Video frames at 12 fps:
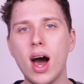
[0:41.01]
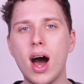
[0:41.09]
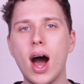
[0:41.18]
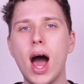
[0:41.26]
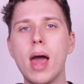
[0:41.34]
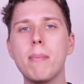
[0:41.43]

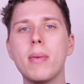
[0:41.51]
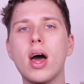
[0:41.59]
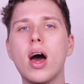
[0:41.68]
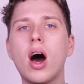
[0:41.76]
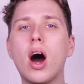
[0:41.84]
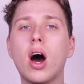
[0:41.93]
I'm
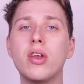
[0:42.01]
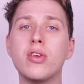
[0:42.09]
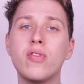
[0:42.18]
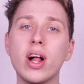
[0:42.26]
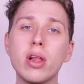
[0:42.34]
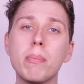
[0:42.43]
a
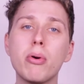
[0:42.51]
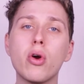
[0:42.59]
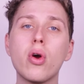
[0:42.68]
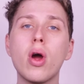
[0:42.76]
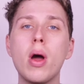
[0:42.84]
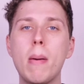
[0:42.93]

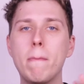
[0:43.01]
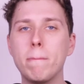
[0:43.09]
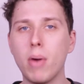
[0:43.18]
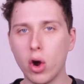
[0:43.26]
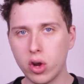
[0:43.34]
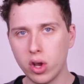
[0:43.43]
developer
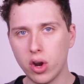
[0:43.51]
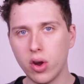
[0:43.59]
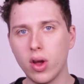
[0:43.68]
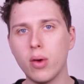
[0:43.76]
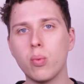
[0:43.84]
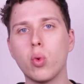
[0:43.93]

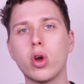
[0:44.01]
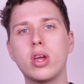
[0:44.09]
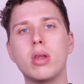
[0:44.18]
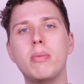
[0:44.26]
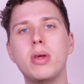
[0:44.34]
marketer working to